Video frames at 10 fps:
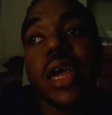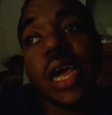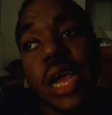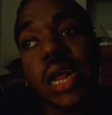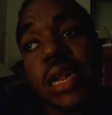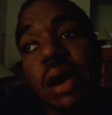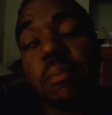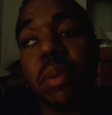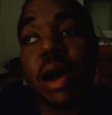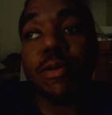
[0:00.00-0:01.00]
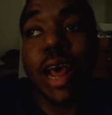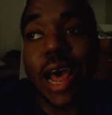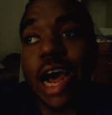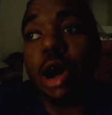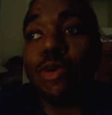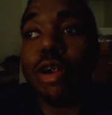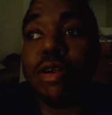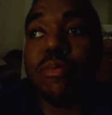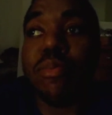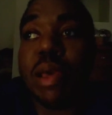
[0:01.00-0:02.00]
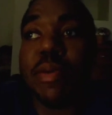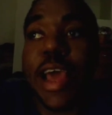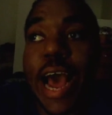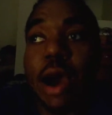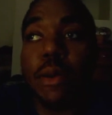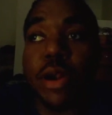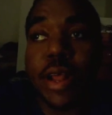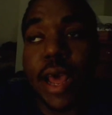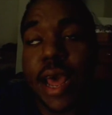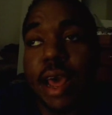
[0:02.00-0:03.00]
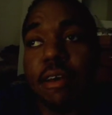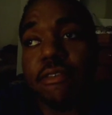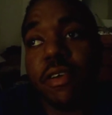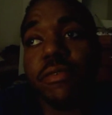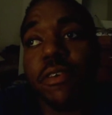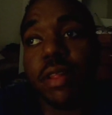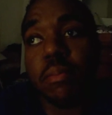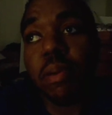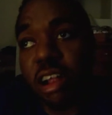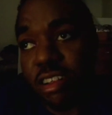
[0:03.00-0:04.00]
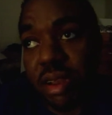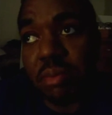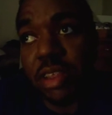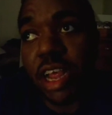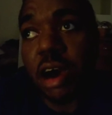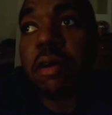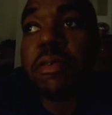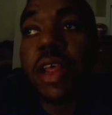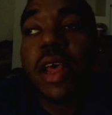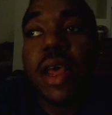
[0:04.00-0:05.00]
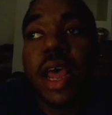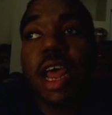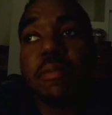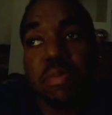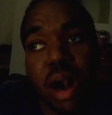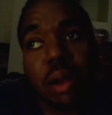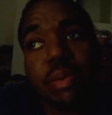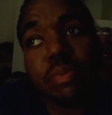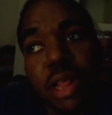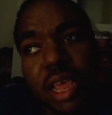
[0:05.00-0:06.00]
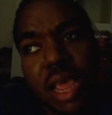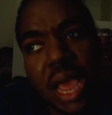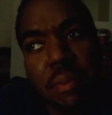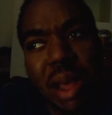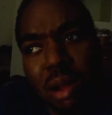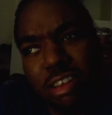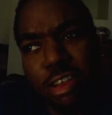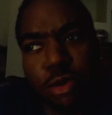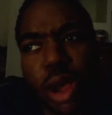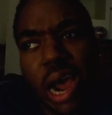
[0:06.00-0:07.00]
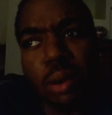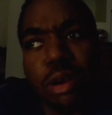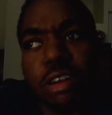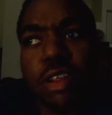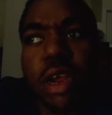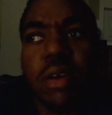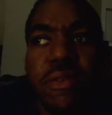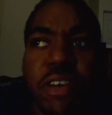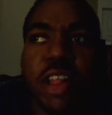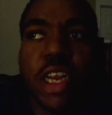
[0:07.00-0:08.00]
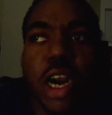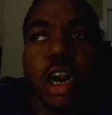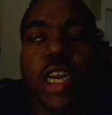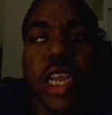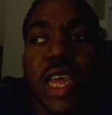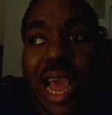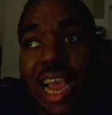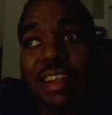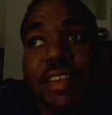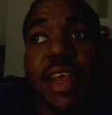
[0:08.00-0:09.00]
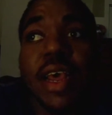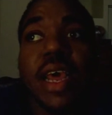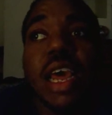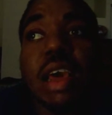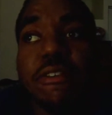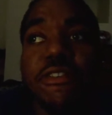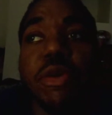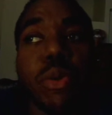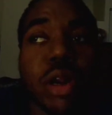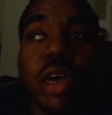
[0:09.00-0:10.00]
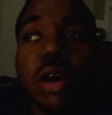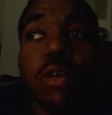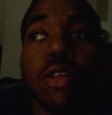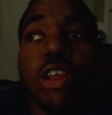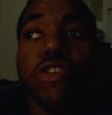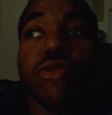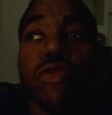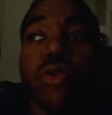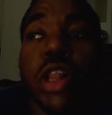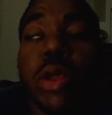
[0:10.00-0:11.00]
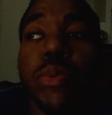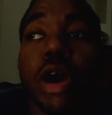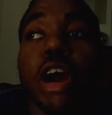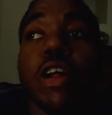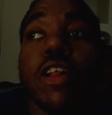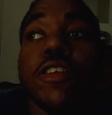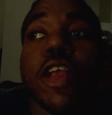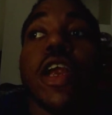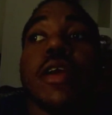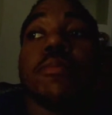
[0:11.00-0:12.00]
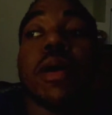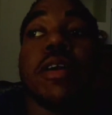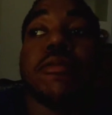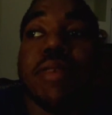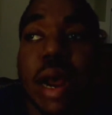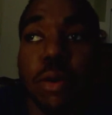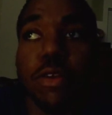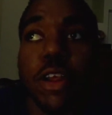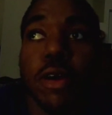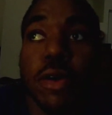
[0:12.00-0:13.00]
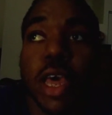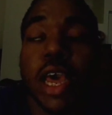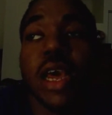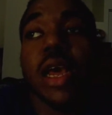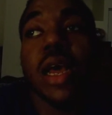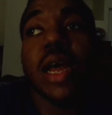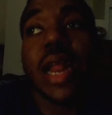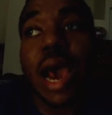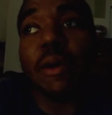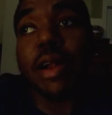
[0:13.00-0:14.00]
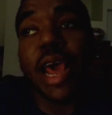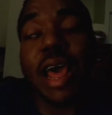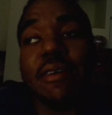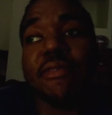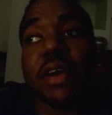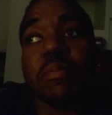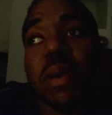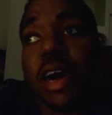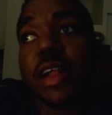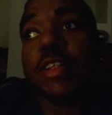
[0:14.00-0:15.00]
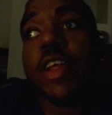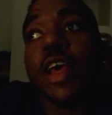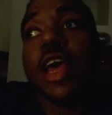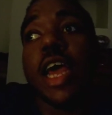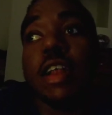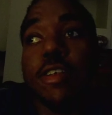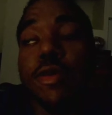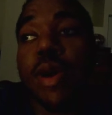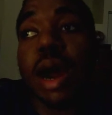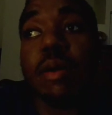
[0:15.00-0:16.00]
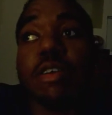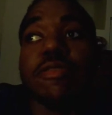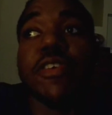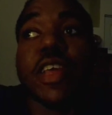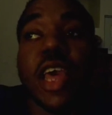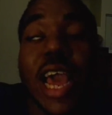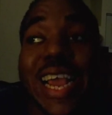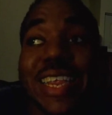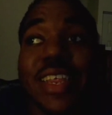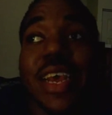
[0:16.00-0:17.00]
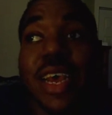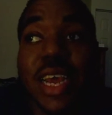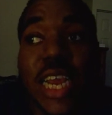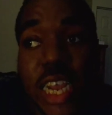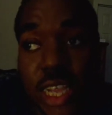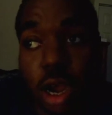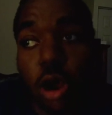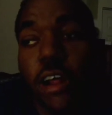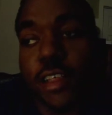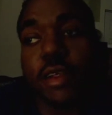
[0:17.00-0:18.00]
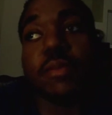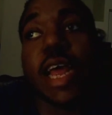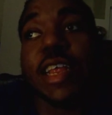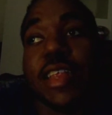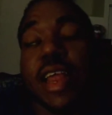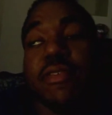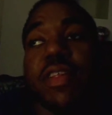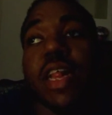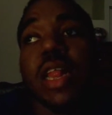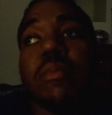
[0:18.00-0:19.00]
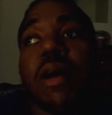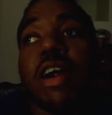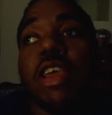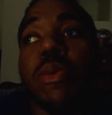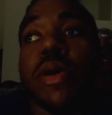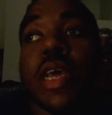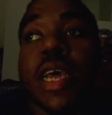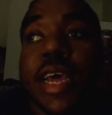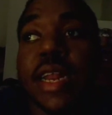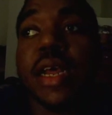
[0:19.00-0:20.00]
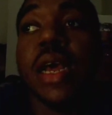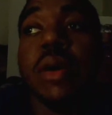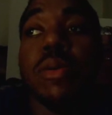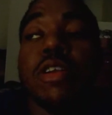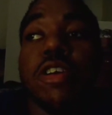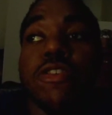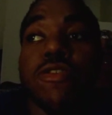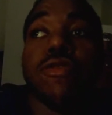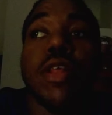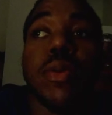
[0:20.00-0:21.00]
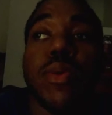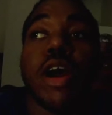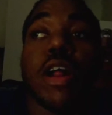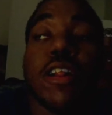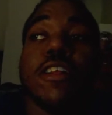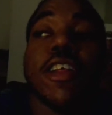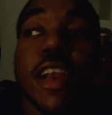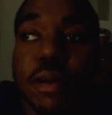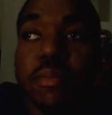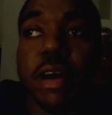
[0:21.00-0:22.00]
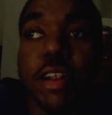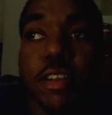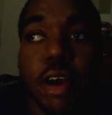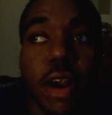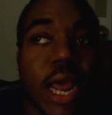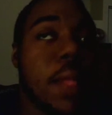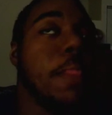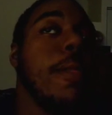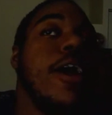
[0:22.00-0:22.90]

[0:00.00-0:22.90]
In about an hour, maybe an hour and a half for the buds themselves, and probably about 2 hours for the charging case if you want to go the truly wireless earbud route, okay? An hour and a half for the buds and 2 hours for the case is awesome. That's definitely the mark you want to hit with your truly wireless earbuds, all right?